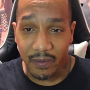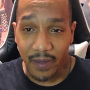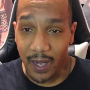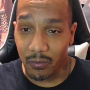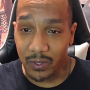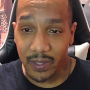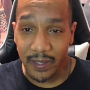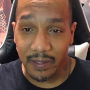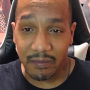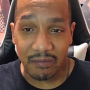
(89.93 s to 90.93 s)
I was
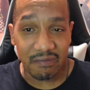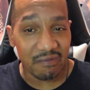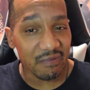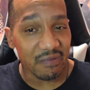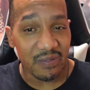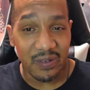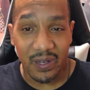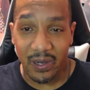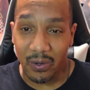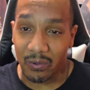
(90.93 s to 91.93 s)
like,
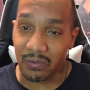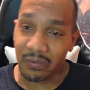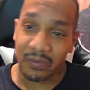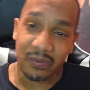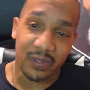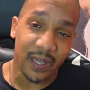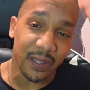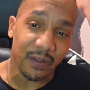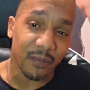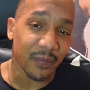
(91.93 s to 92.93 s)
no. It's like,
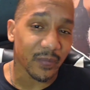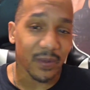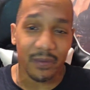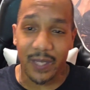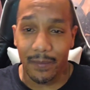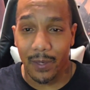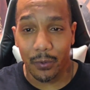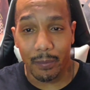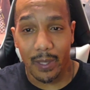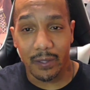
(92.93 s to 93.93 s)
come up
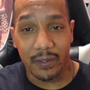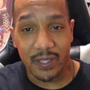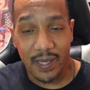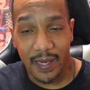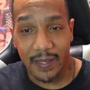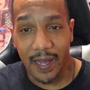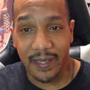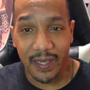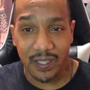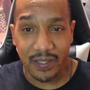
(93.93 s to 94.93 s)
with a better design. I
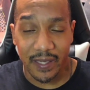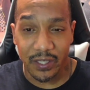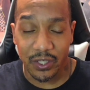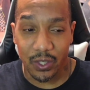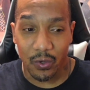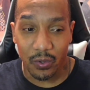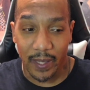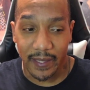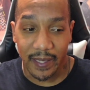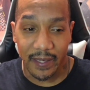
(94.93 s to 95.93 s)
guess they showed
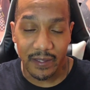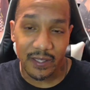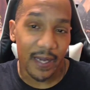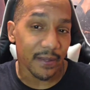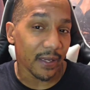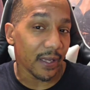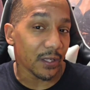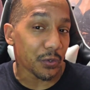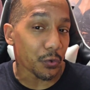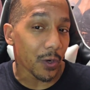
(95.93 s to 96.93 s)
like a design that
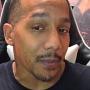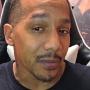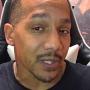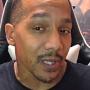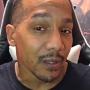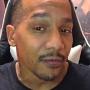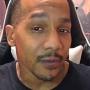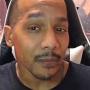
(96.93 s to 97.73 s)
Edge drew up himself,